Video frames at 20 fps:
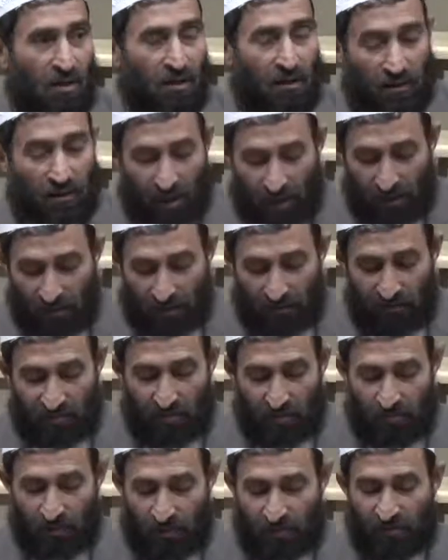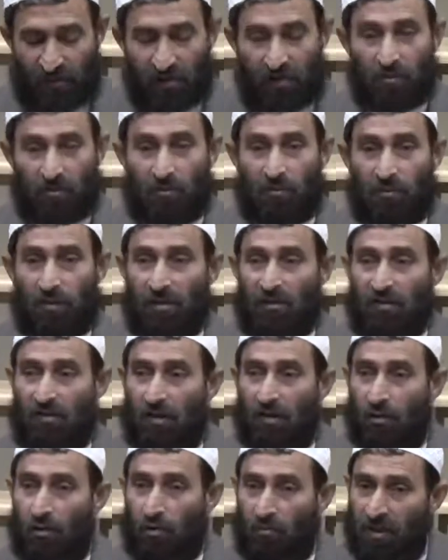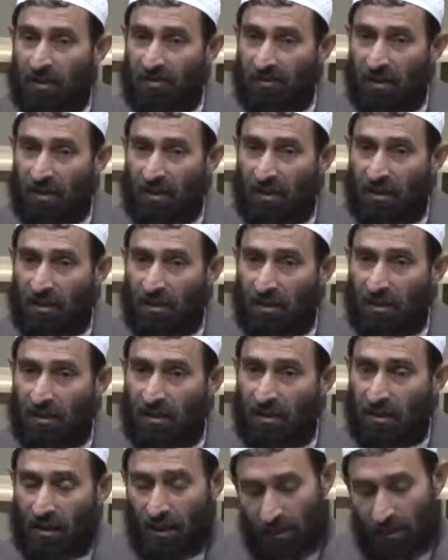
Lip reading: that is the person who is humaza and